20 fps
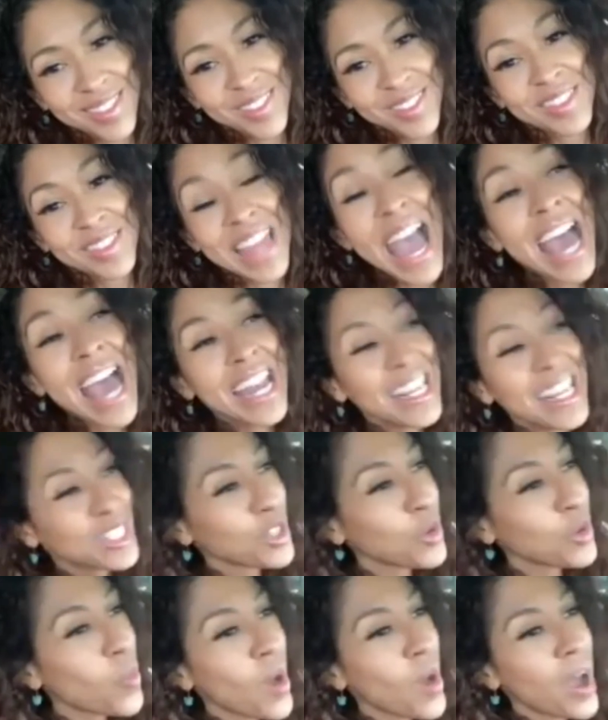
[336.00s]
that is
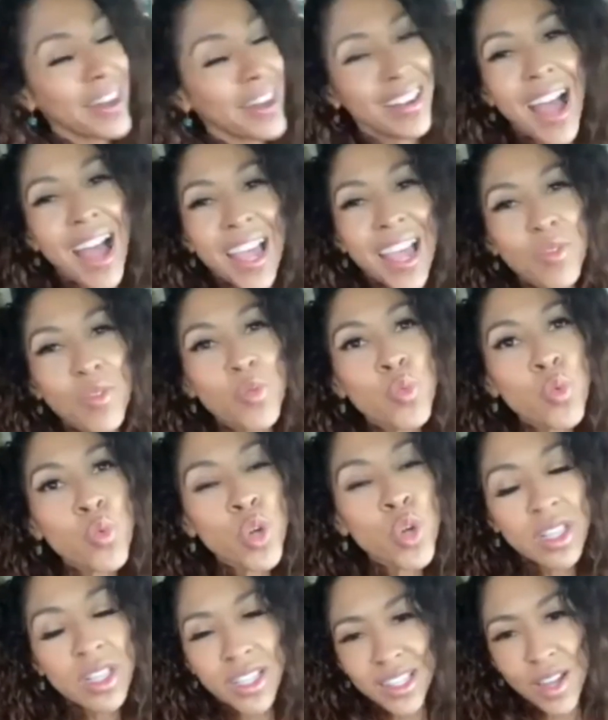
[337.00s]
the one I
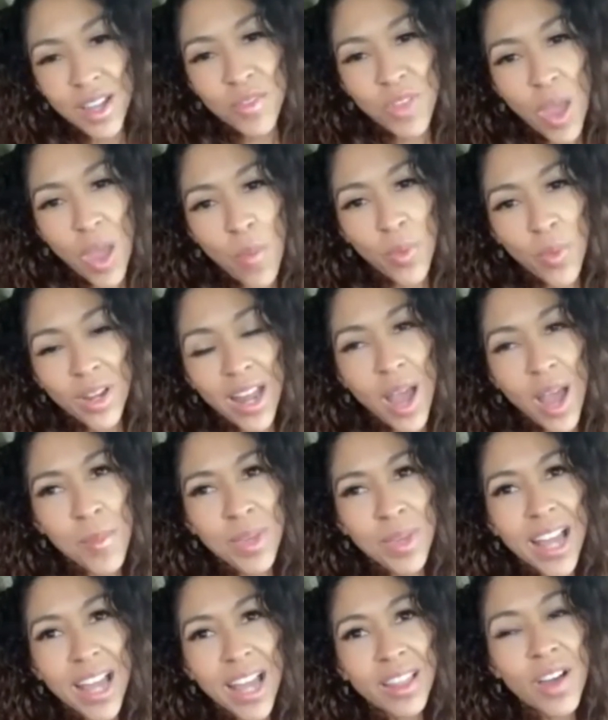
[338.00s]
really love that one. I
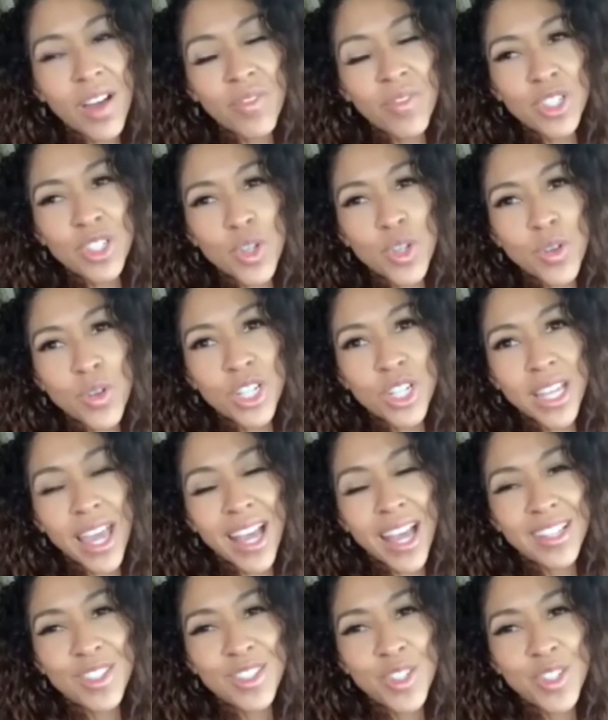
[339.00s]
mean, I love the Doja
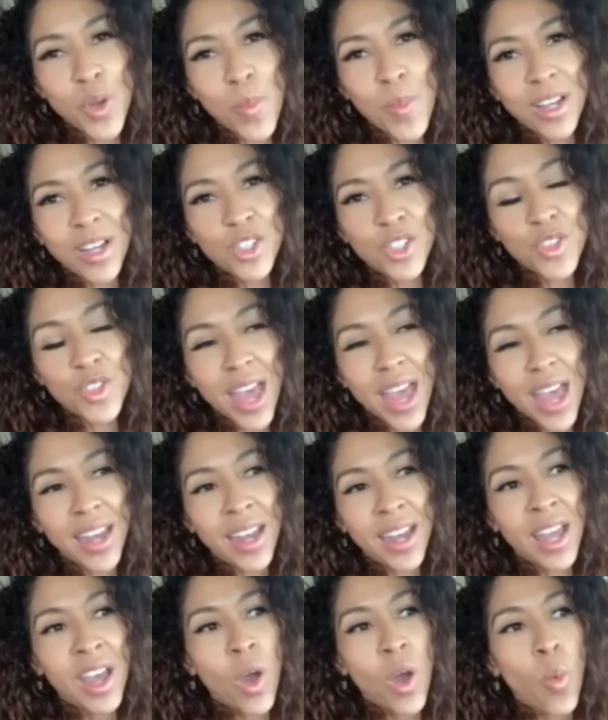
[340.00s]
Cat so much that
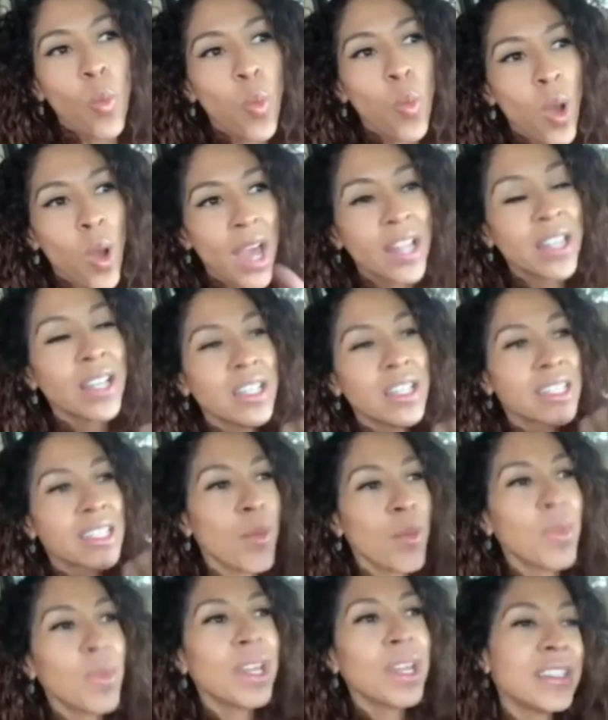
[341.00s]
when
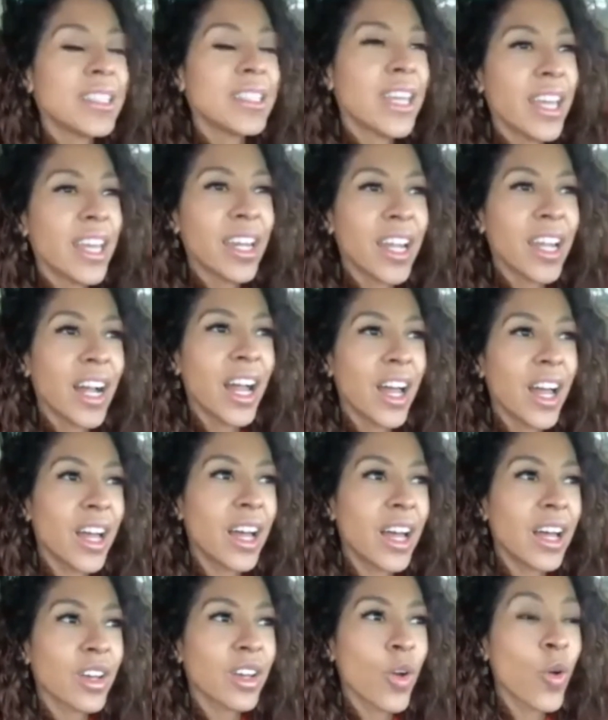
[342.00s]
somebody did
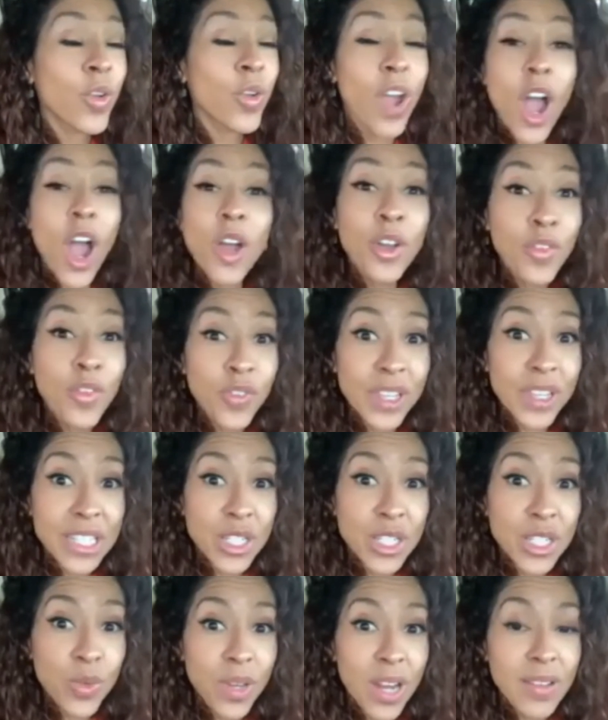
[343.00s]
a choreography
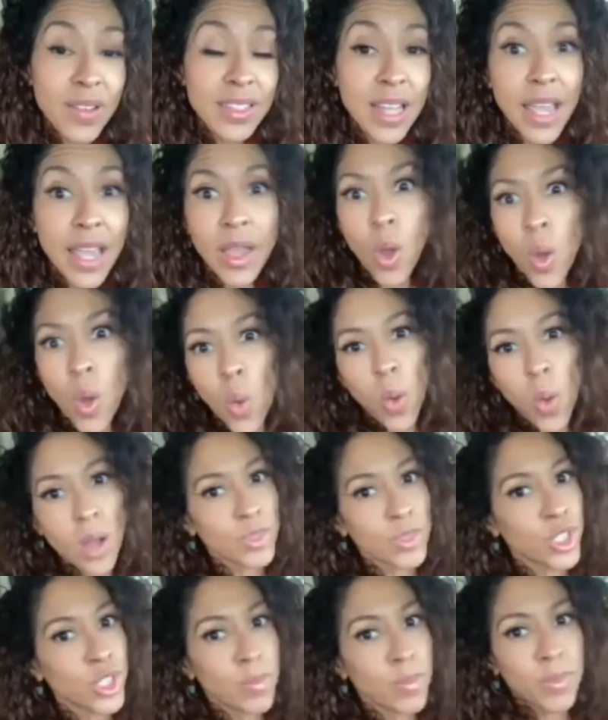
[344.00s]
to it, I was like, oh,
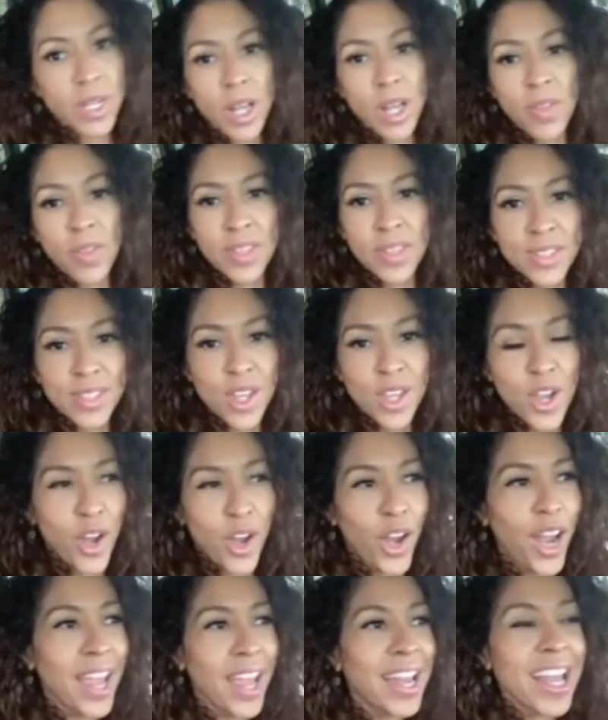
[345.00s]
I'm jumping on this
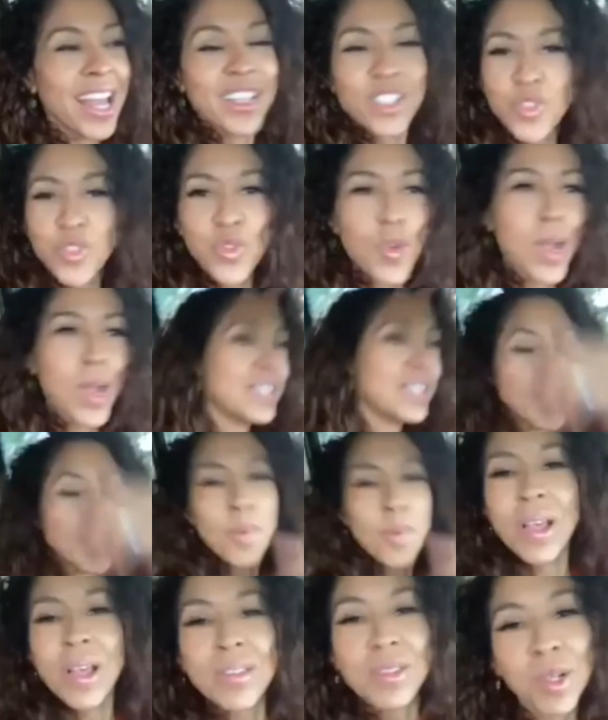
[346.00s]
sucker. And I dressed
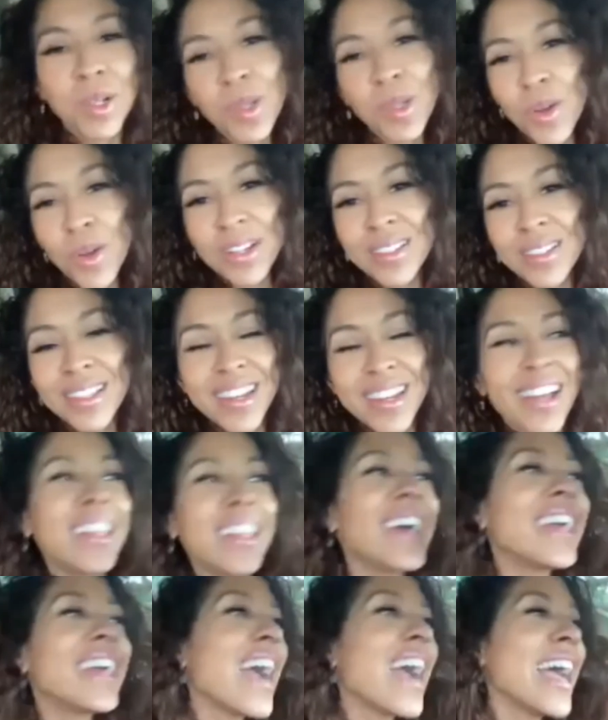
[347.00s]
up as Dolores and I
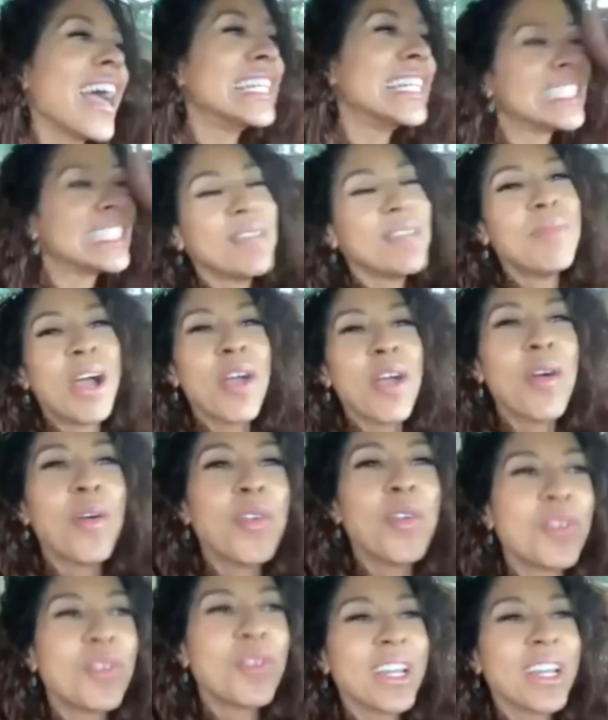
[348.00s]
like I did my own